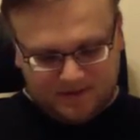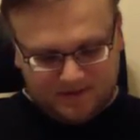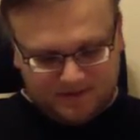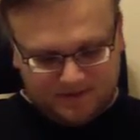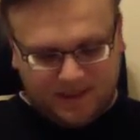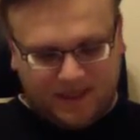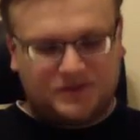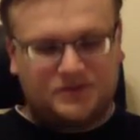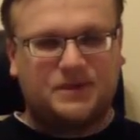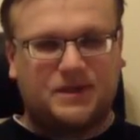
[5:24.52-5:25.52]
uh,
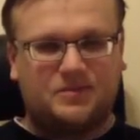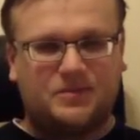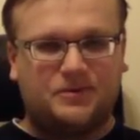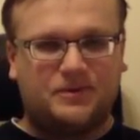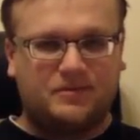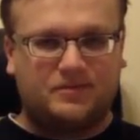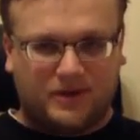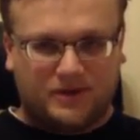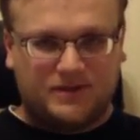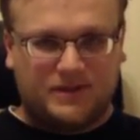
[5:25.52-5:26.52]
extract
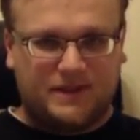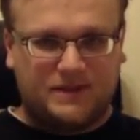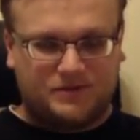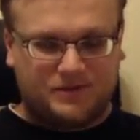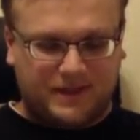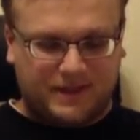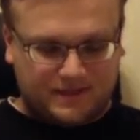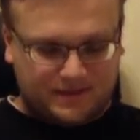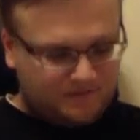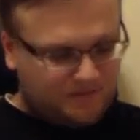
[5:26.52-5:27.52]
brewing, partial
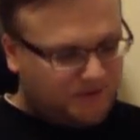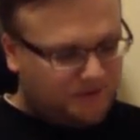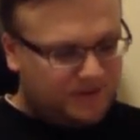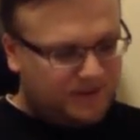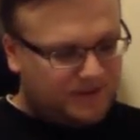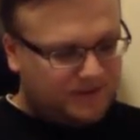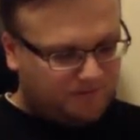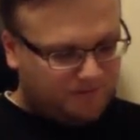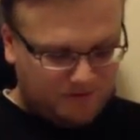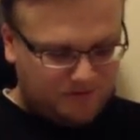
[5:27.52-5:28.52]
extract
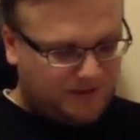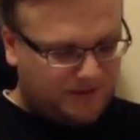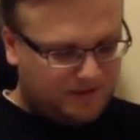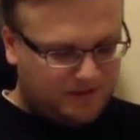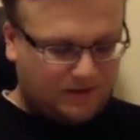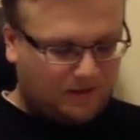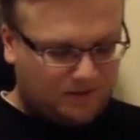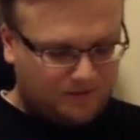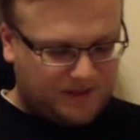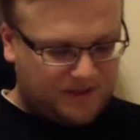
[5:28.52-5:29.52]
brewing, full grain,
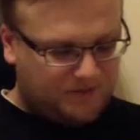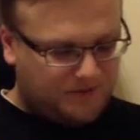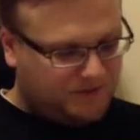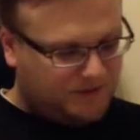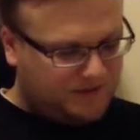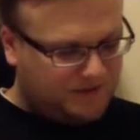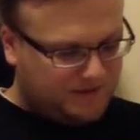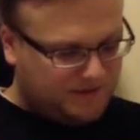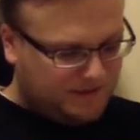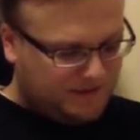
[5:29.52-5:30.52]
uh, all grain
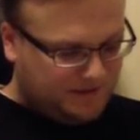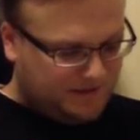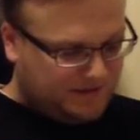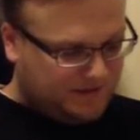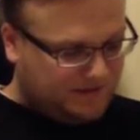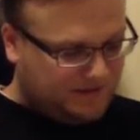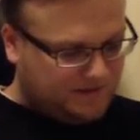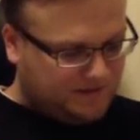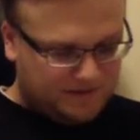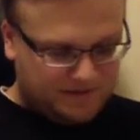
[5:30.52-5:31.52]
brewing.
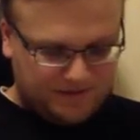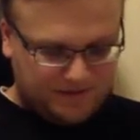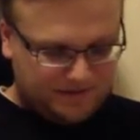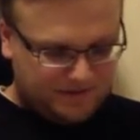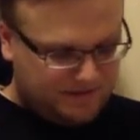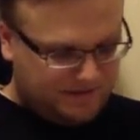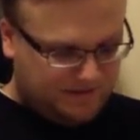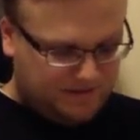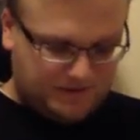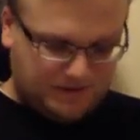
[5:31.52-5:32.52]
Uh,
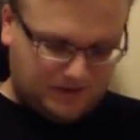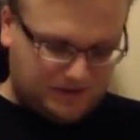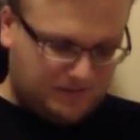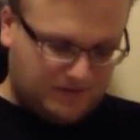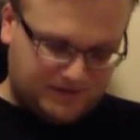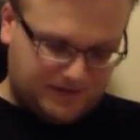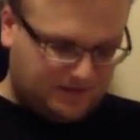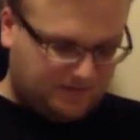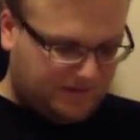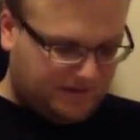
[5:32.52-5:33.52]
talks about
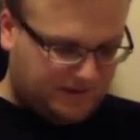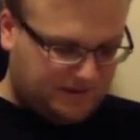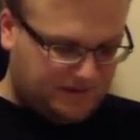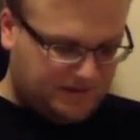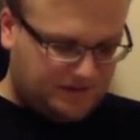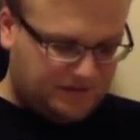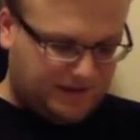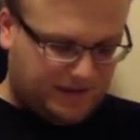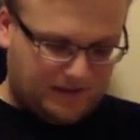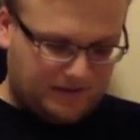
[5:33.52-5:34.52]
stuff like
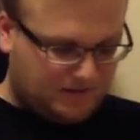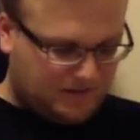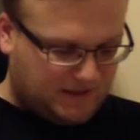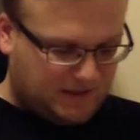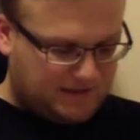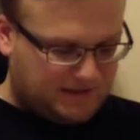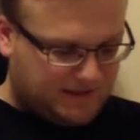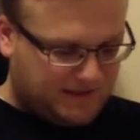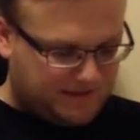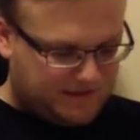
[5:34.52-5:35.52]
considering alcohol
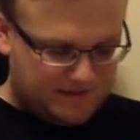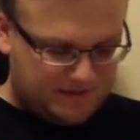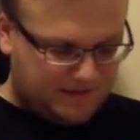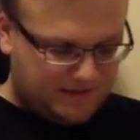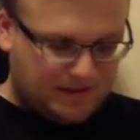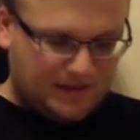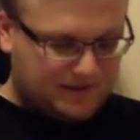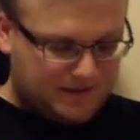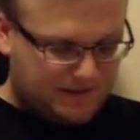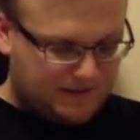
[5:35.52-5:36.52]
content,
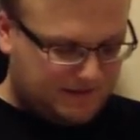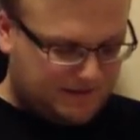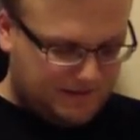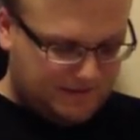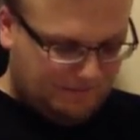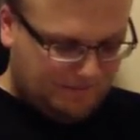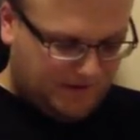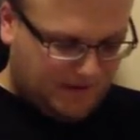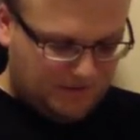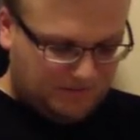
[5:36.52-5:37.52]
content,
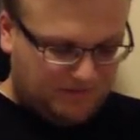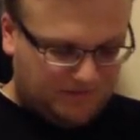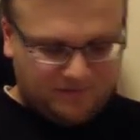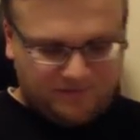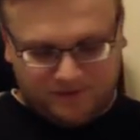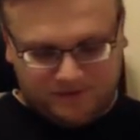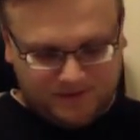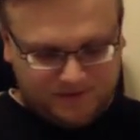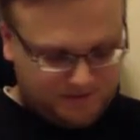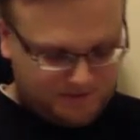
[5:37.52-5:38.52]
ABV
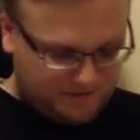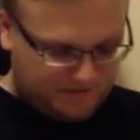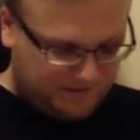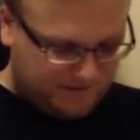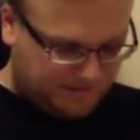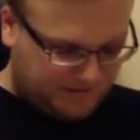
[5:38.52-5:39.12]
versus uh,